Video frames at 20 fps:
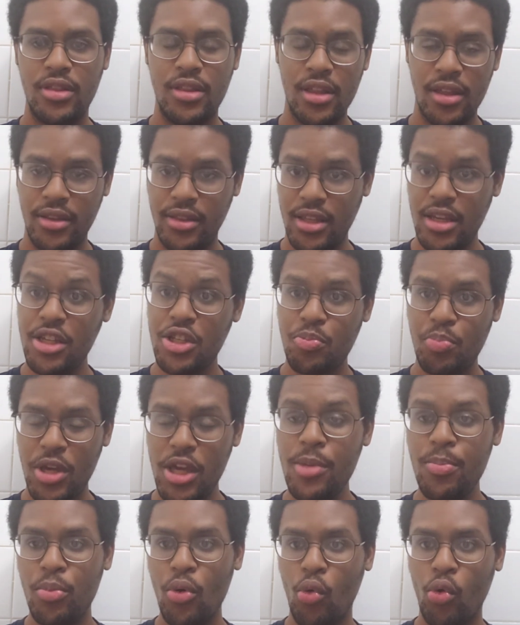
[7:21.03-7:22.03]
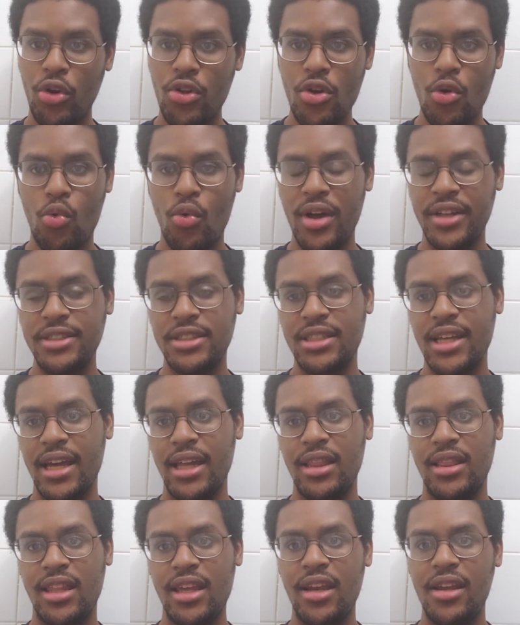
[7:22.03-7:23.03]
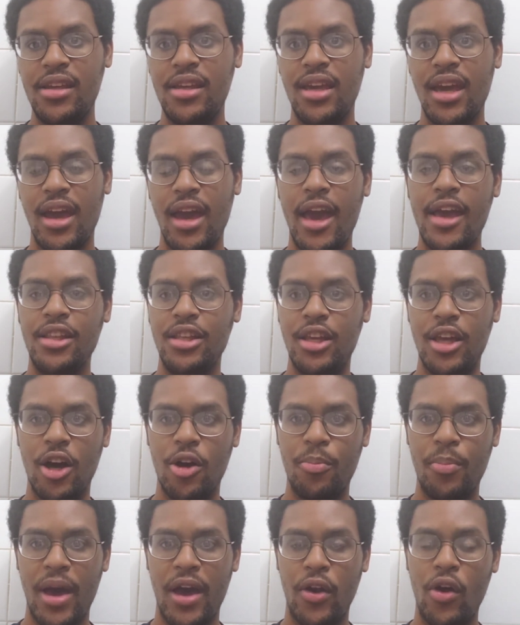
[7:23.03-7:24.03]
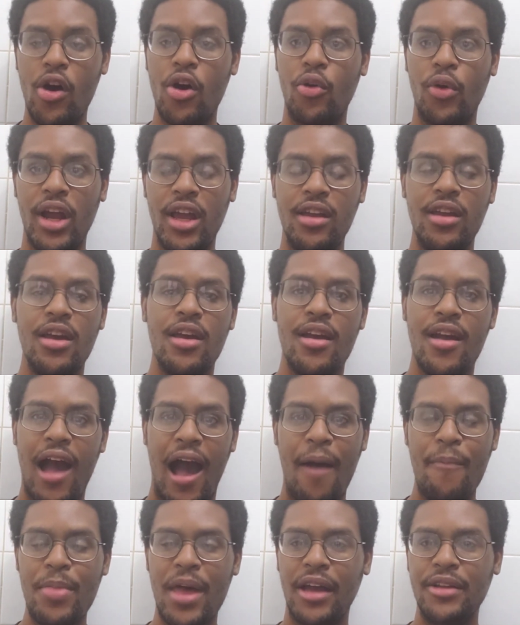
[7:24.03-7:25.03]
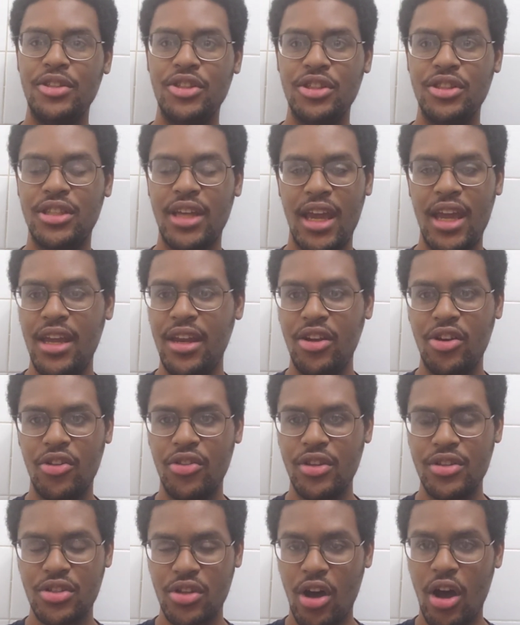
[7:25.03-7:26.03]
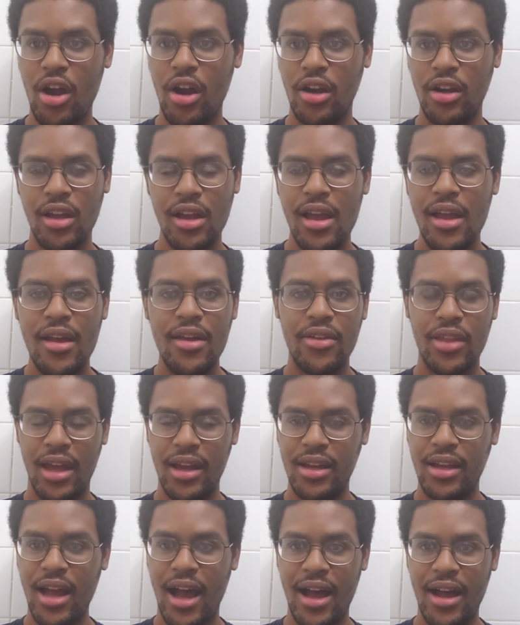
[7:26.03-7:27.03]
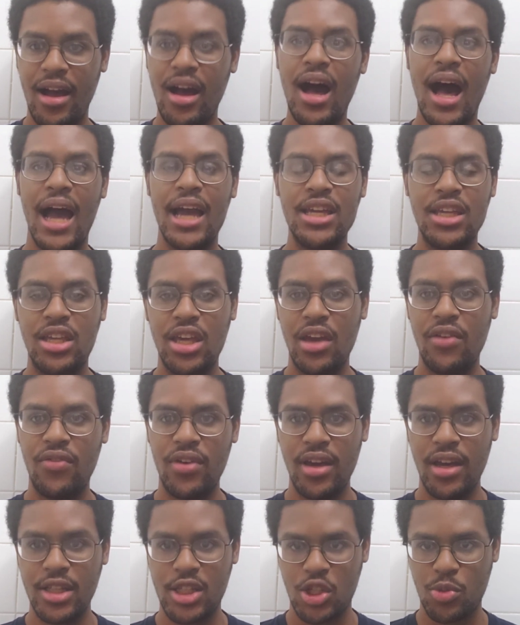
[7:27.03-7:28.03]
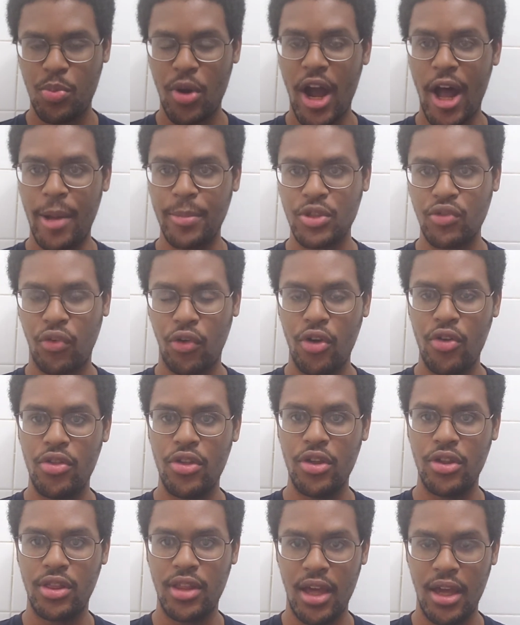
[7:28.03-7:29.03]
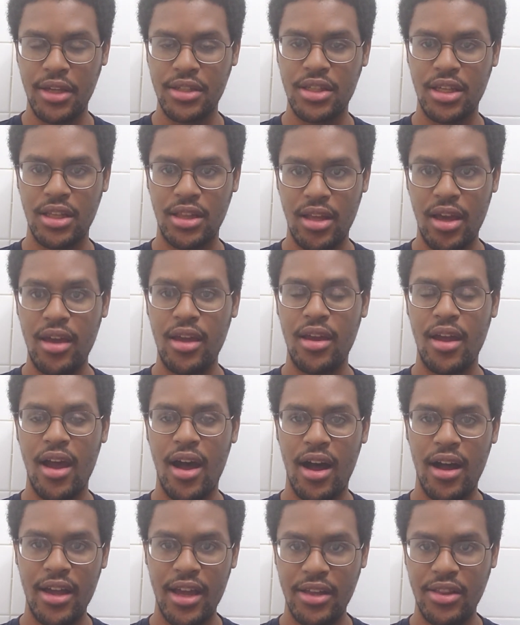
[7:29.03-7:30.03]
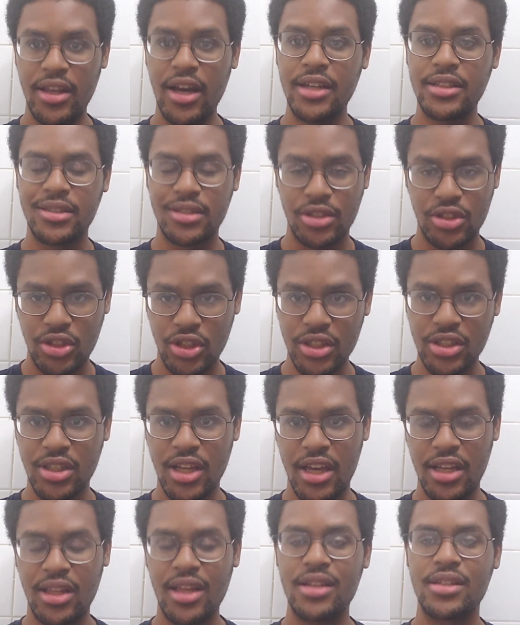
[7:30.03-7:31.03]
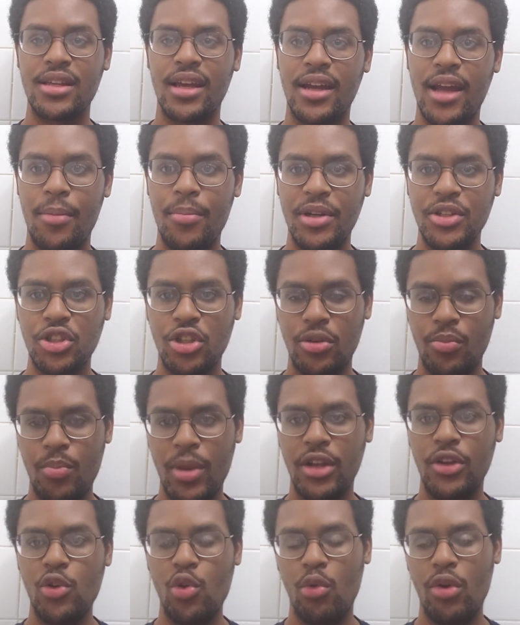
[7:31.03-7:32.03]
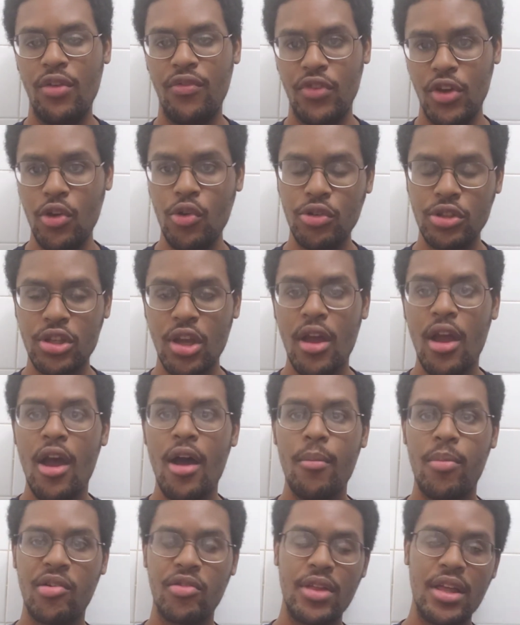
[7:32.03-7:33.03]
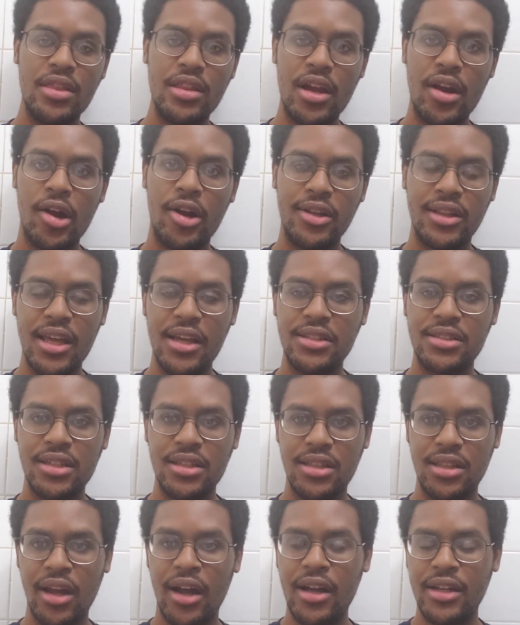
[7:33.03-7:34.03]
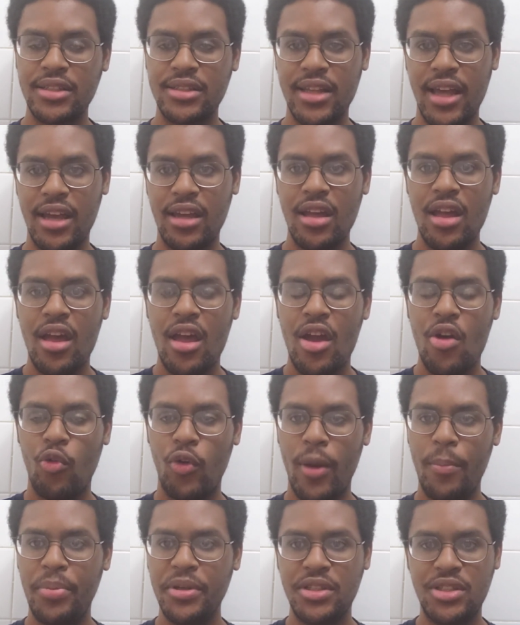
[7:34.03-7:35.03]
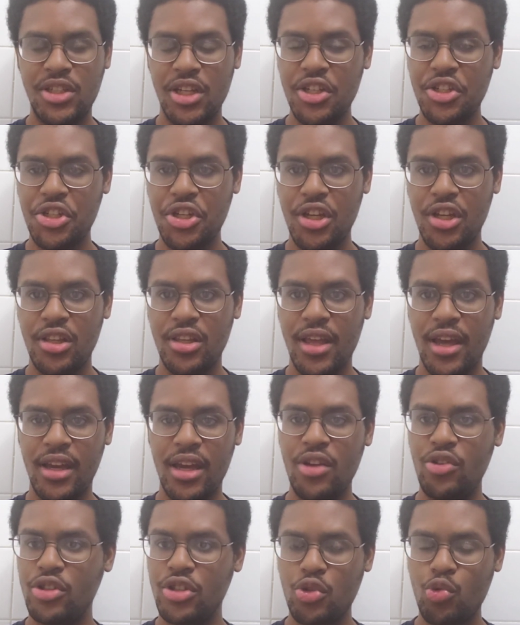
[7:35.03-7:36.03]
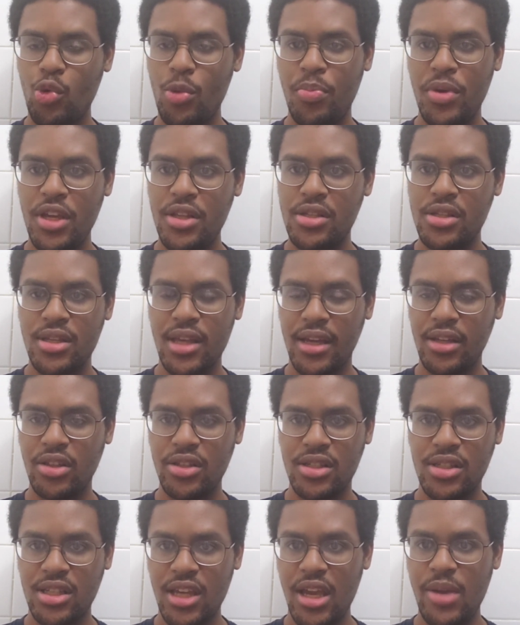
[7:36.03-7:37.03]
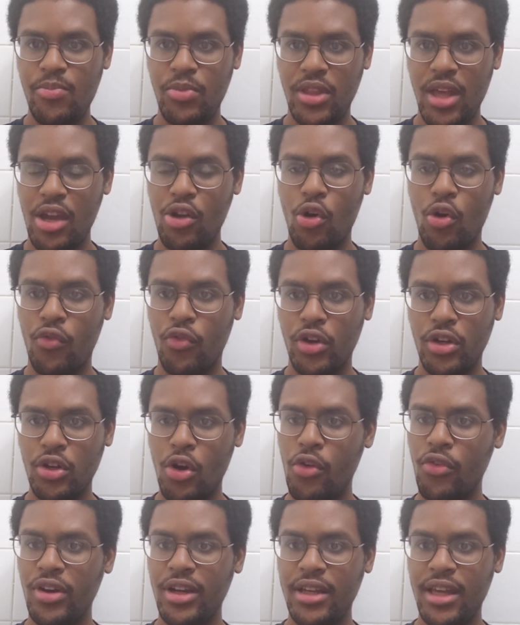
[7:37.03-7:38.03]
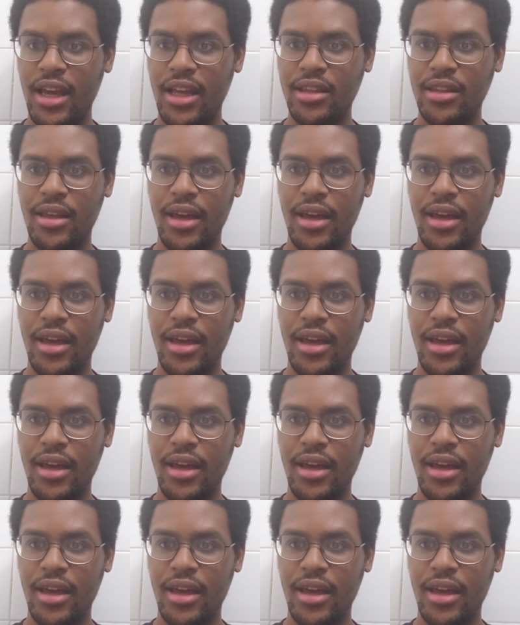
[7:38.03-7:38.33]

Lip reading: These people were the ones that didn't get any help at all, right? I'm not just hating on this arc. Like, I give it its props for the things it did. It does just like this, like I mentioned in many reviews. But then there are things it does, like repetition, like it just repeats like the same thing over and over again.